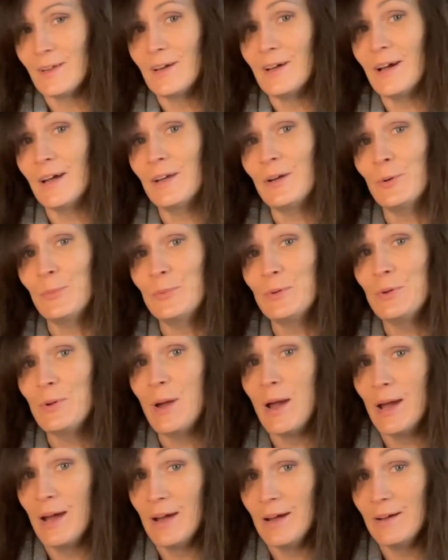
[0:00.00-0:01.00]
I hope you
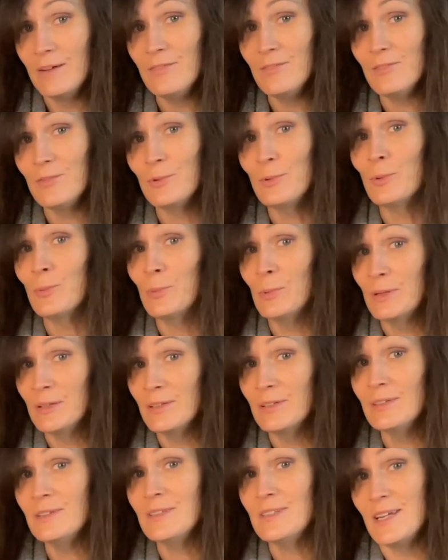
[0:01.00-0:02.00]
have or
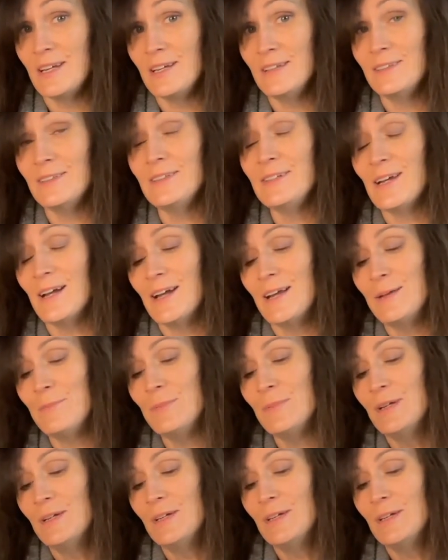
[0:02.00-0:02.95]
will take the time